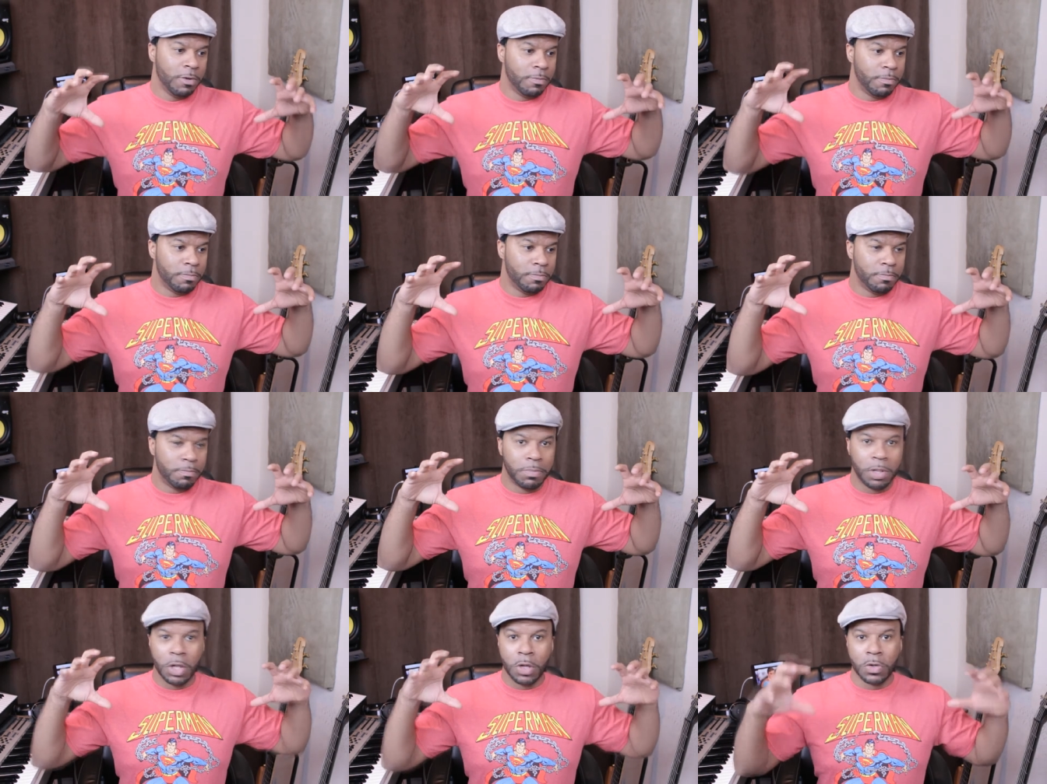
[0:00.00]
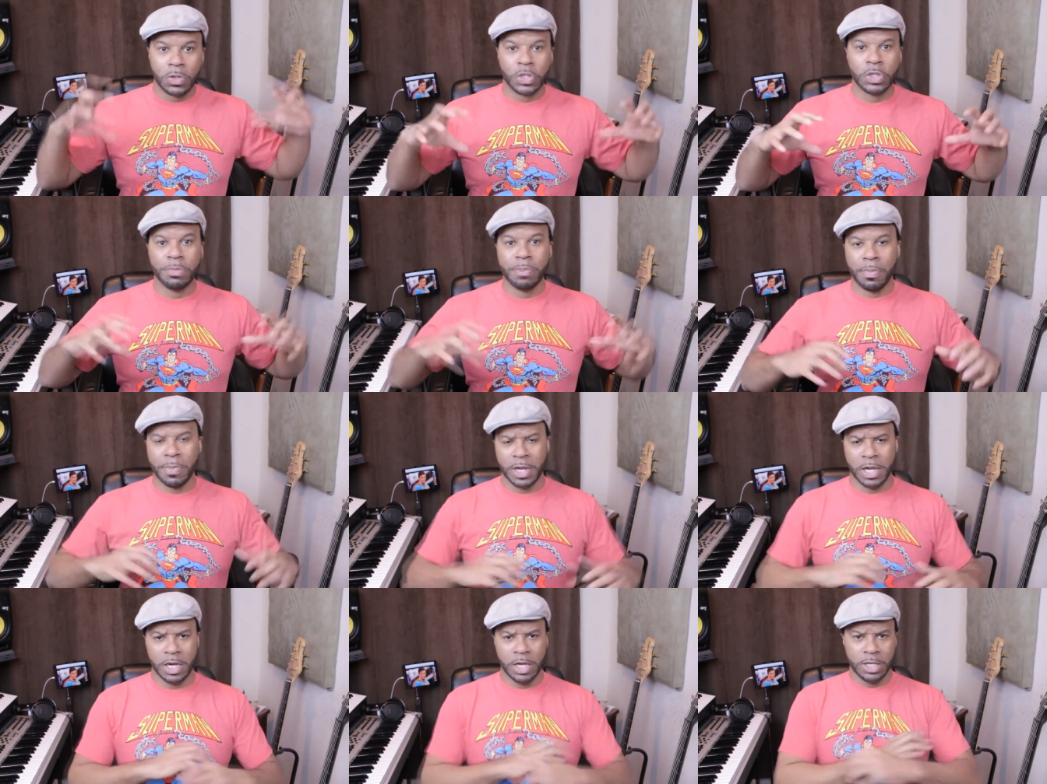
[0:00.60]
blow
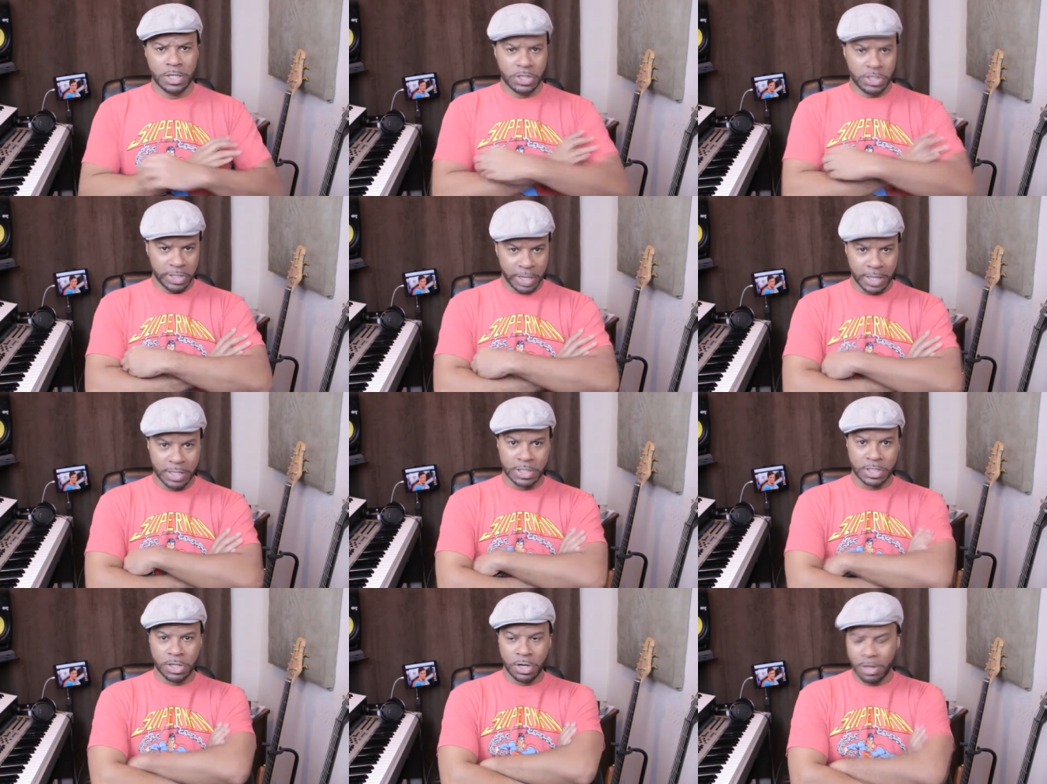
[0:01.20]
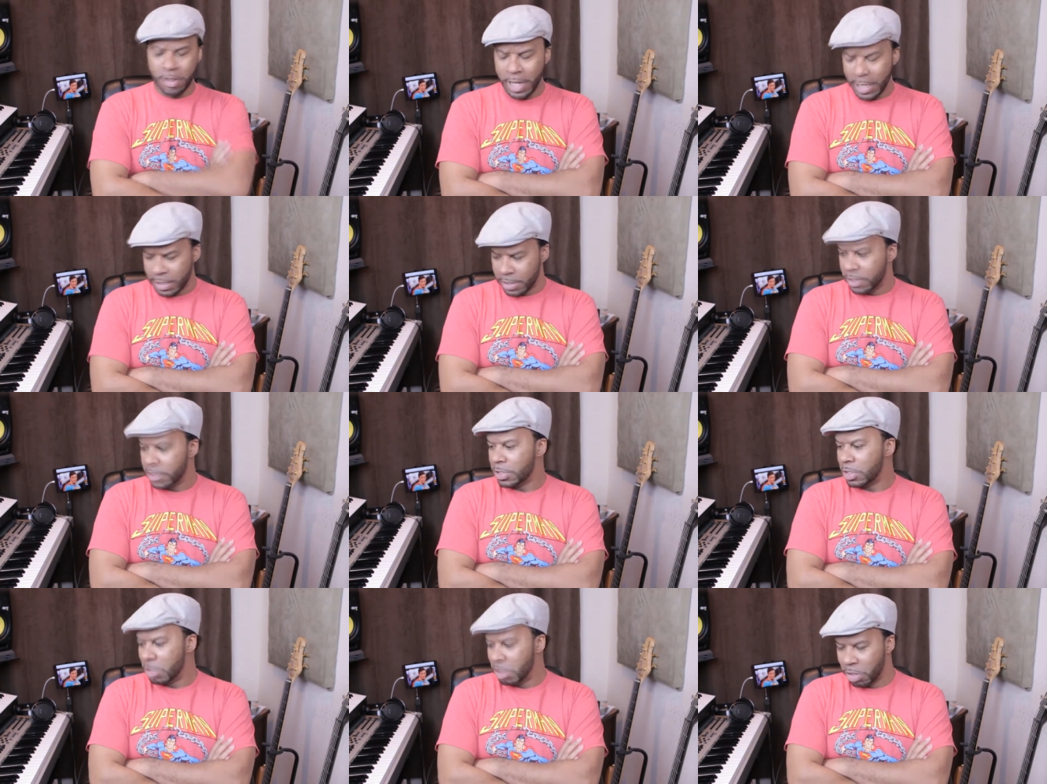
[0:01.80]
Superman, and he stands there like
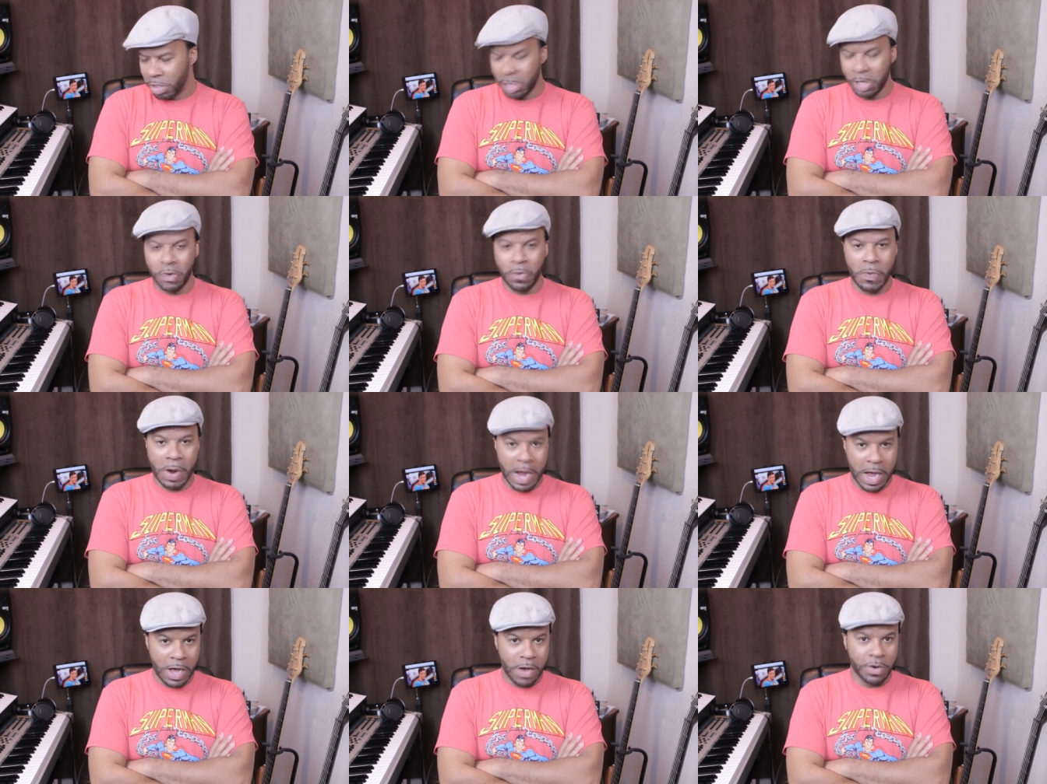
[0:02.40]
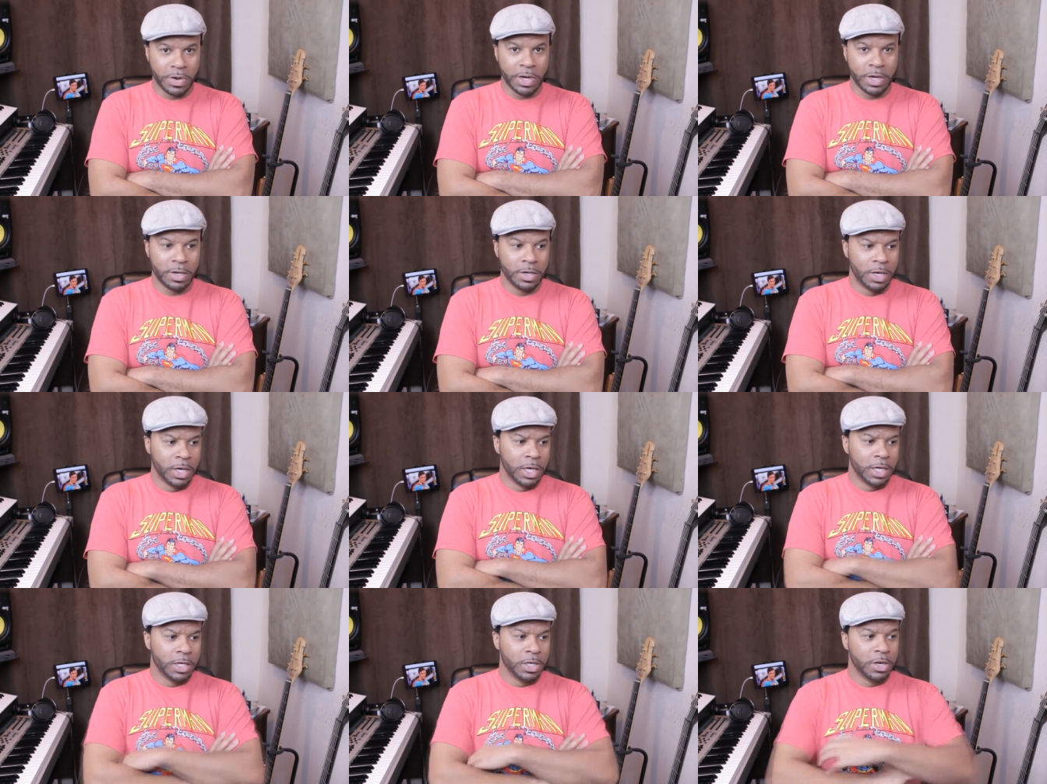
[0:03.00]
this looking around, and
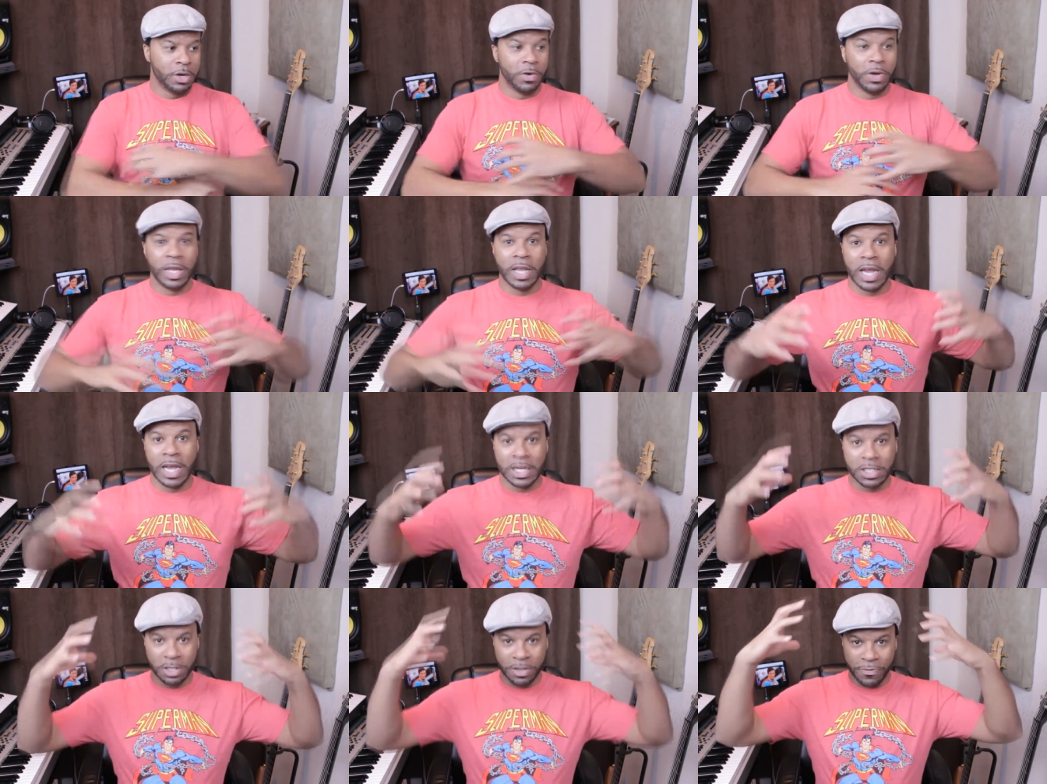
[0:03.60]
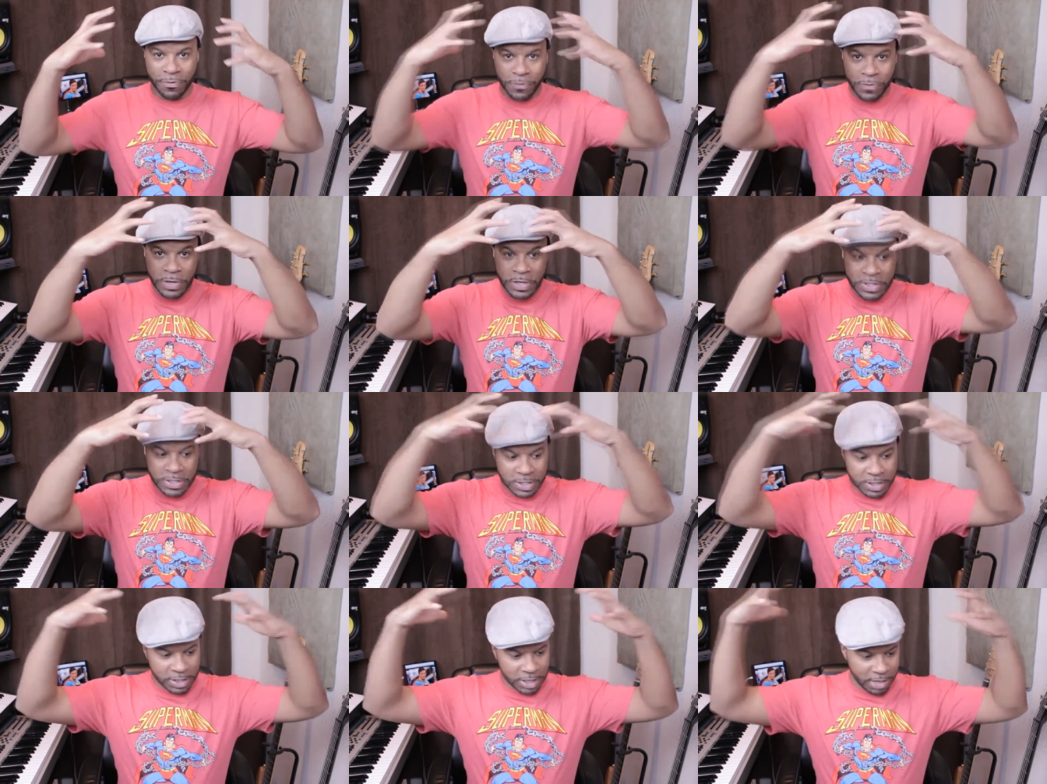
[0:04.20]
it actually
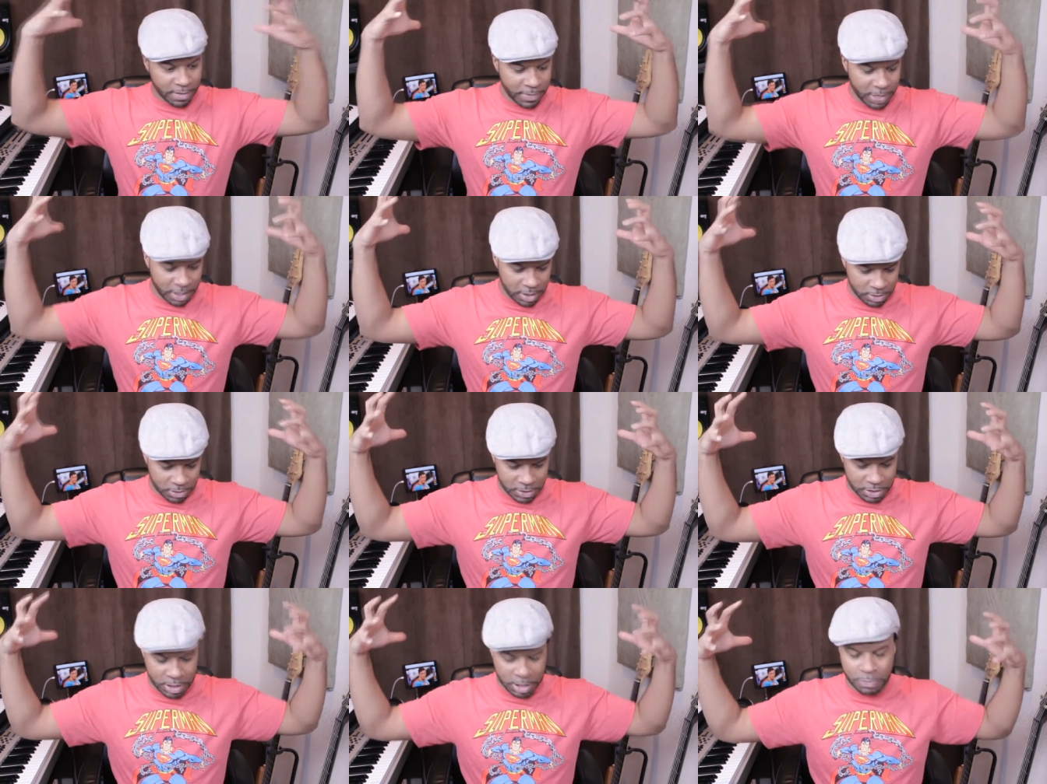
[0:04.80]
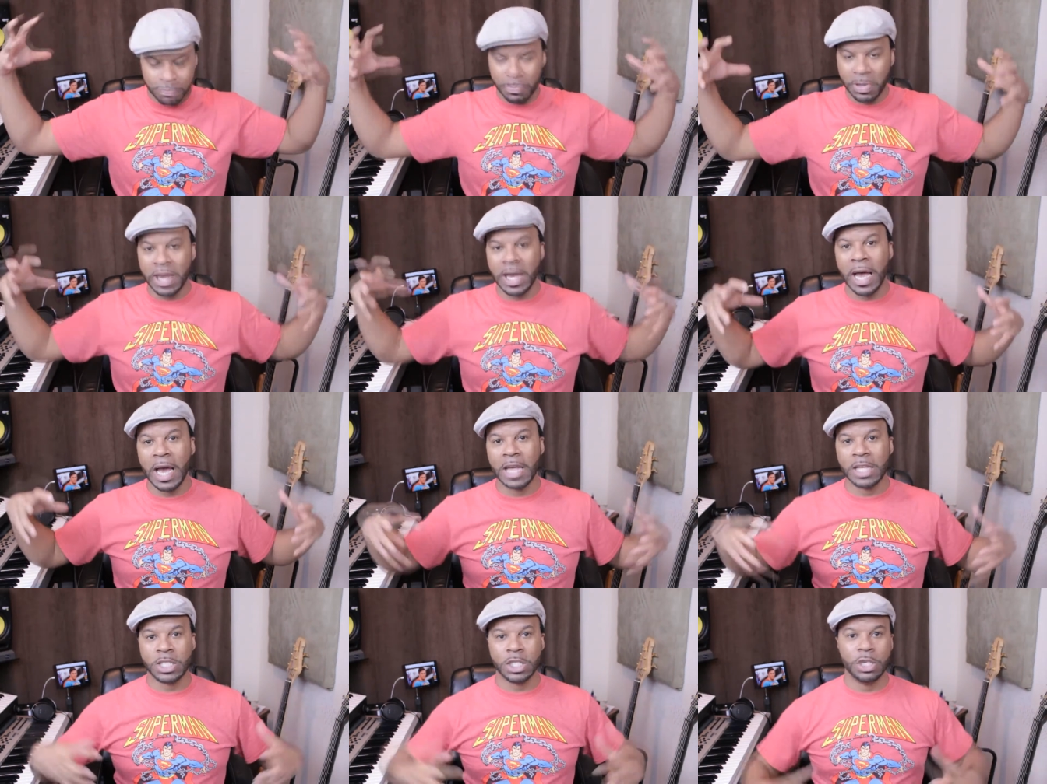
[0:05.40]
freezes him, and you see this big
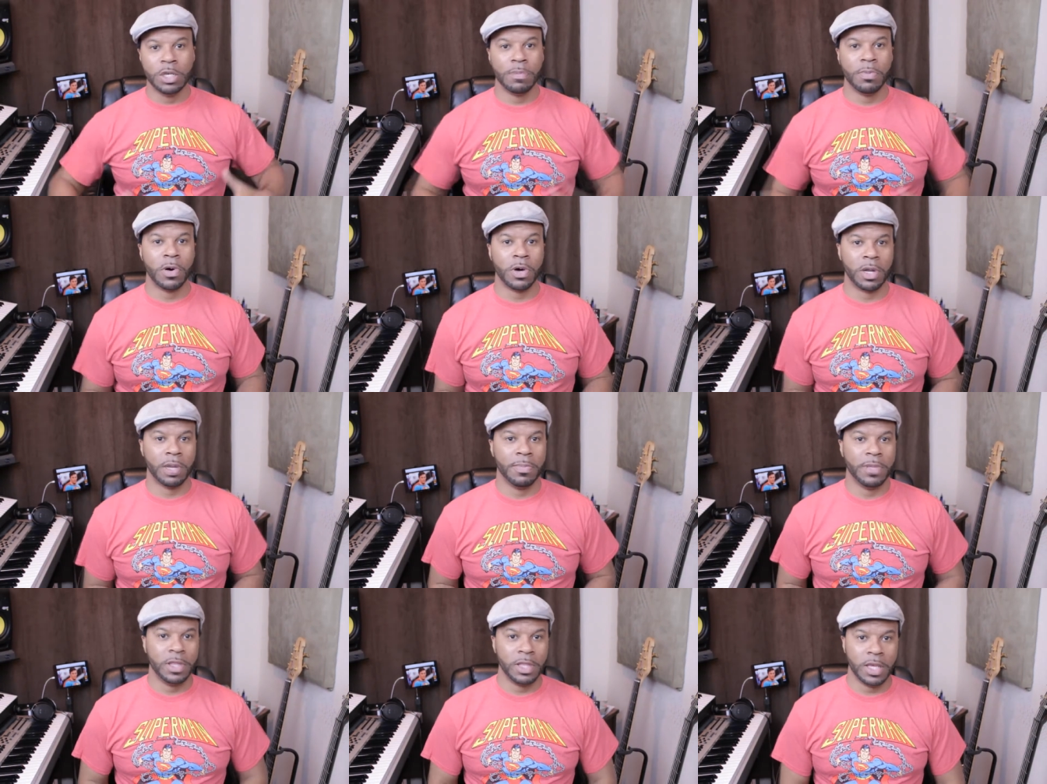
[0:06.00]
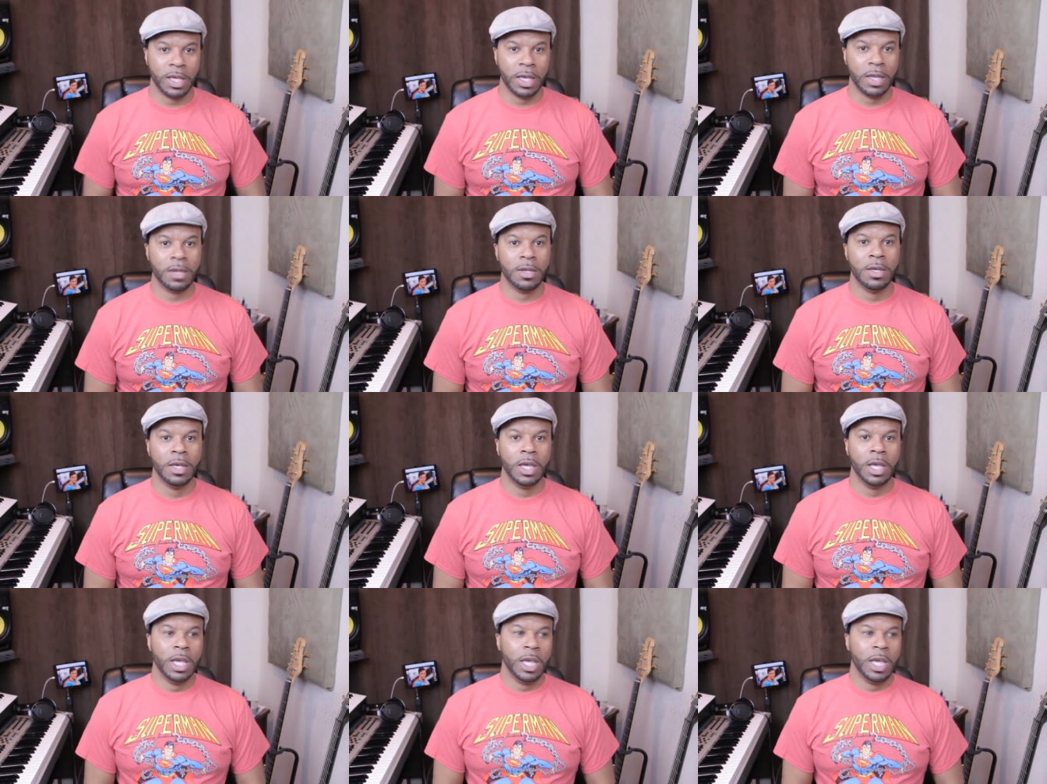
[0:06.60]
ice cube on him, and then